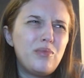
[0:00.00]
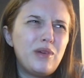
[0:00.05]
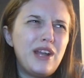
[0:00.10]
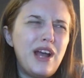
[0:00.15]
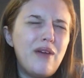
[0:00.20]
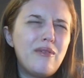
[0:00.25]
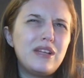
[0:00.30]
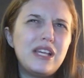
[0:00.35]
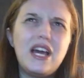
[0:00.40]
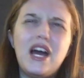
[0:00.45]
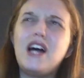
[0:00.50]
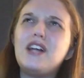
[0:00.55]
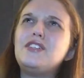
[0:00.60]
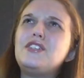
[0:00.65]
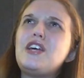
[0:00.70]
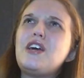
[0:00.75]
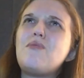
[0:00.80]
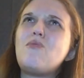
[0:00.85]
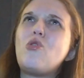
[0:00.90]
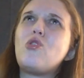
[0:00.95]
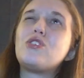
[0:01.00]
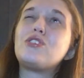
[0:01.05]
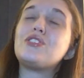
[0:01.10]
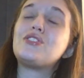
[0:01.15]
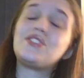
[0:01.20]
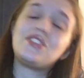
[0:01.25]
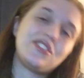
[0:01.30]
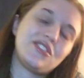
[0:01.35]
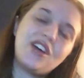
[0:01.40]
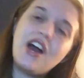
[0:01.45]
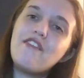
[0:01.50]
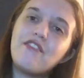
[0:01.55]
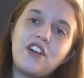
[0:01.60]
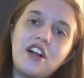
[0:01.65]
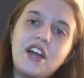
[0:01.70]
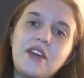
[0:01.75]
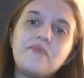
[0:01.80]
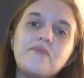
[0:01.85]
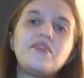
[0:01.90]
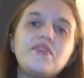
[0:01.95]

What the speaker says: but not really hunting, more just discovering.